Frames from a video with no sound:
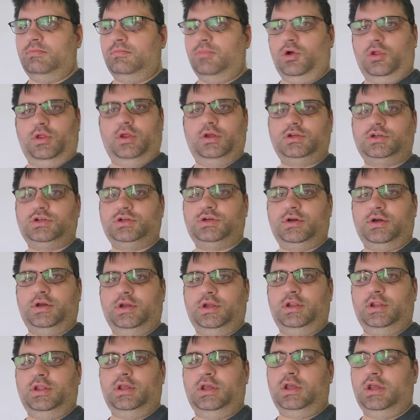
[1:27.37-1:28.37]
Bullet
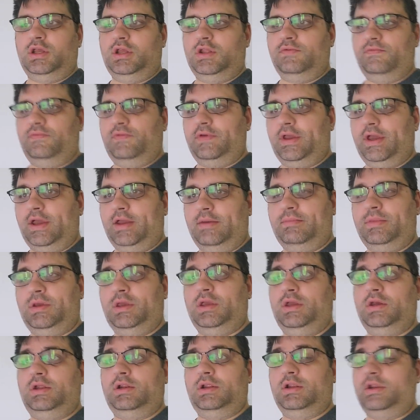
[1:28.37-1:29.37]
Train in VIP
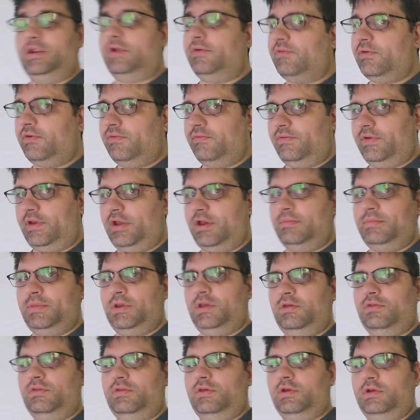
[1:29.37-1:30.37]
in a different
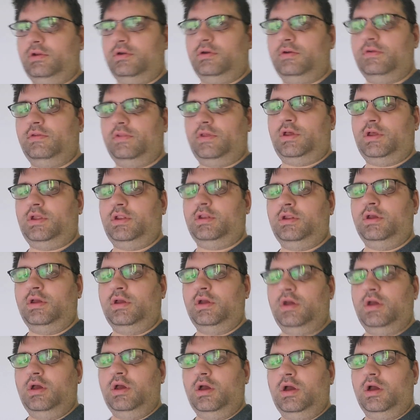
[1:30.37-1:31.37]
VIP theater that
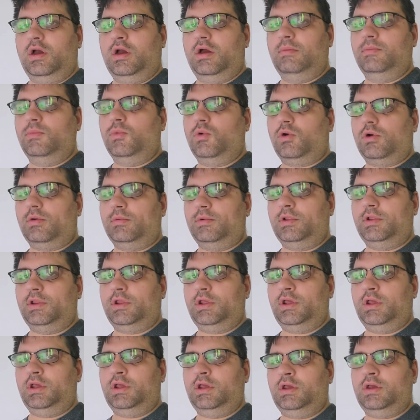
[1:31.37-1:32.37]
I've
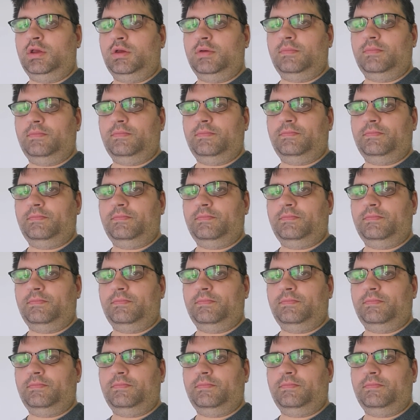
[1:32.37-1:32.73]
never